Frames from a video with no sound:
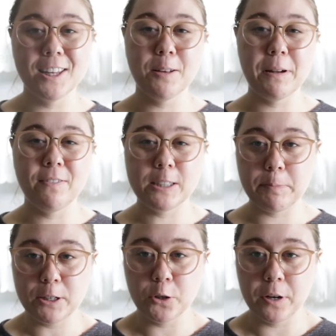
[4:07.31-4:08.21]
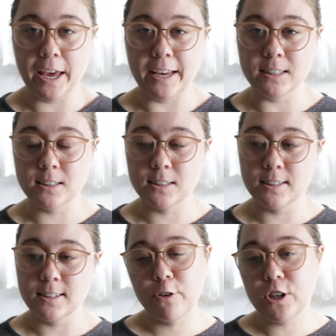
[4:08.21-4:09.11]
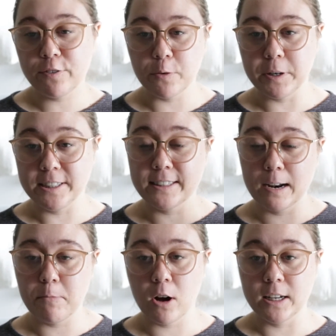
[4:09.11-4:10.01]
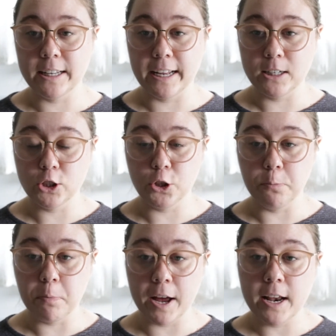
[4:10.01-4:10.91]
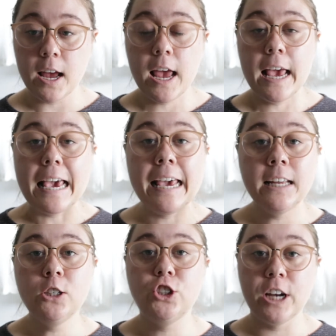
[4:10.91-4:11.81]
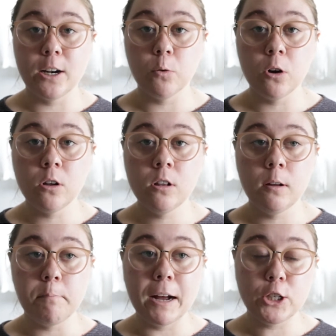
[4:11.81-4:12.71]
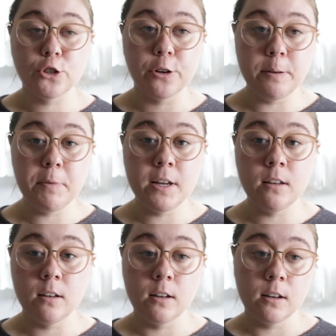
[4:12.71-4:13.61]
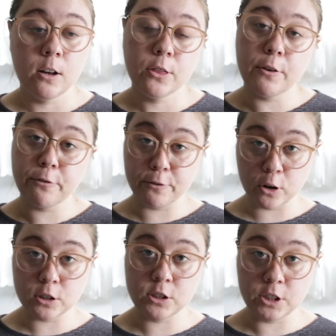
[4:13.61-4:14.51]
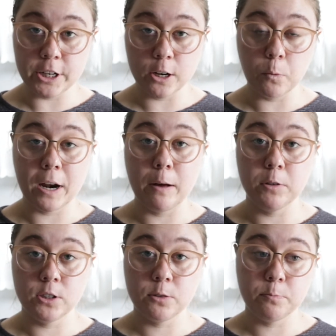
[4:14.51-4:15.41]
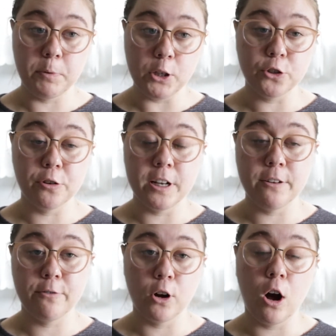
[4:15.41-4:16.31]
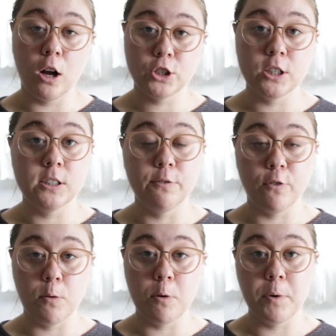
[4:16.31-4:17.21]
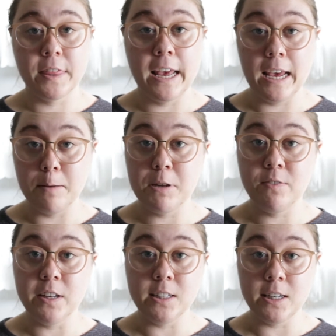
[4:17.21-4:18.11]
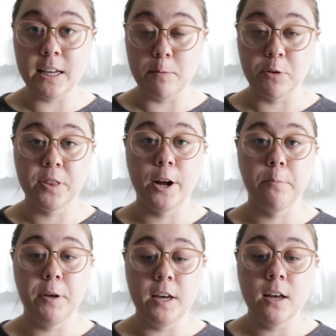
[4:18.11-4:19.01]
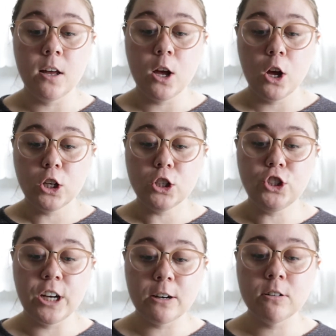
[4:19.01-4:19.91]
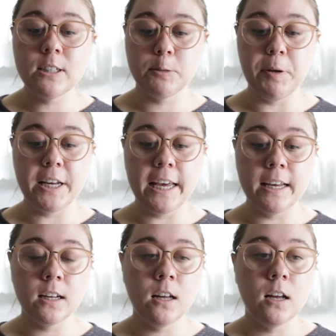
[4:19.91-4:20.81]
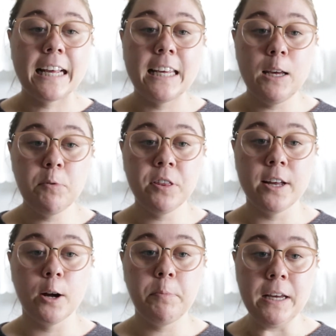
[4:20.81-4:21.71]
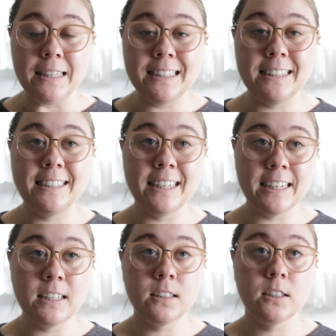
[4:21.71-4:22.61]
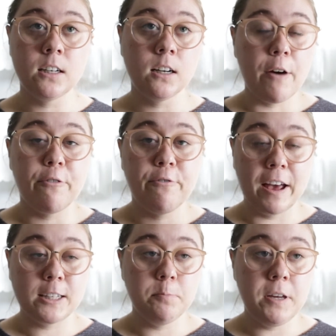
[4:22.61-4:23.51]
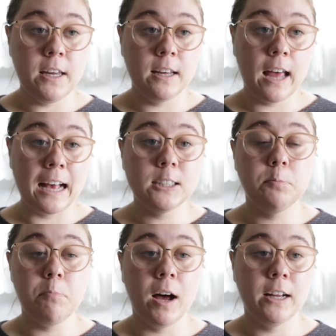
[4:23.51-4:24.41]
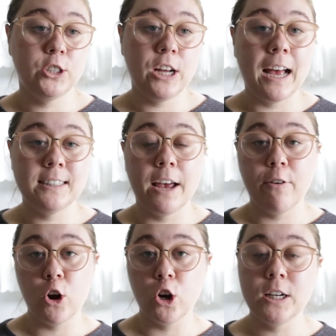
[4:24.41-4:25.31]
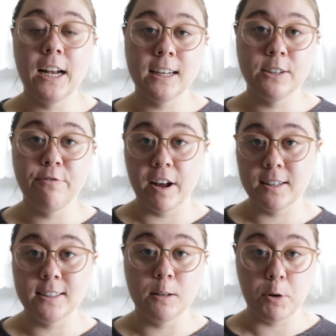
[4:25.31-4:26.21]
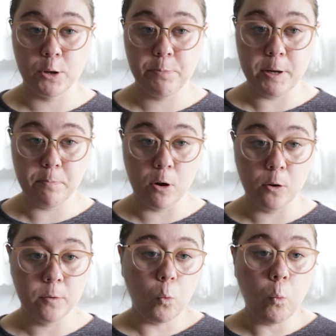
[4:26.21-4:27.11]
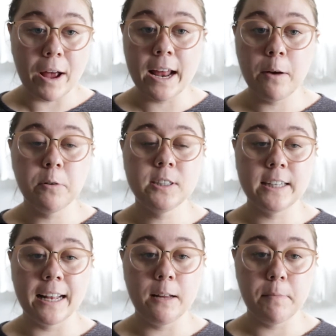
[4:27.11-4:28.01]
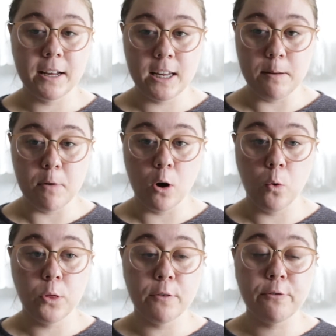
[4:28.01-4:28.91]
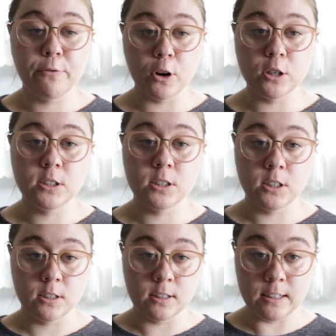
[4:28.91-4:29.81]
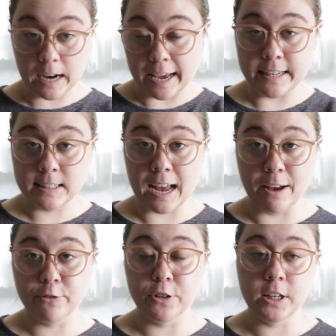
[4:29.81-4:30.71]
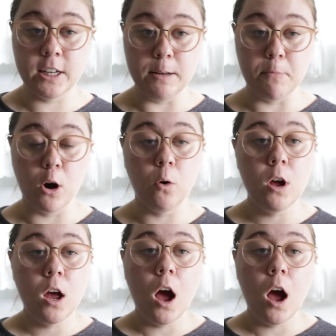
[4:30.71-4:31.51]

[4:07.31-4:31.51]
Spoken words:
little bit of a special case for different reasons that I'm not going to get into. But in general, my treatment, the first year when I was being treated for Hodgkin's lymphoma with the ABVD chemotherapy, generally speaking, the chemotherapy didn't affect me as much as I've heard it has affected some other people. When I was getting my chemo, the first night after the chemo,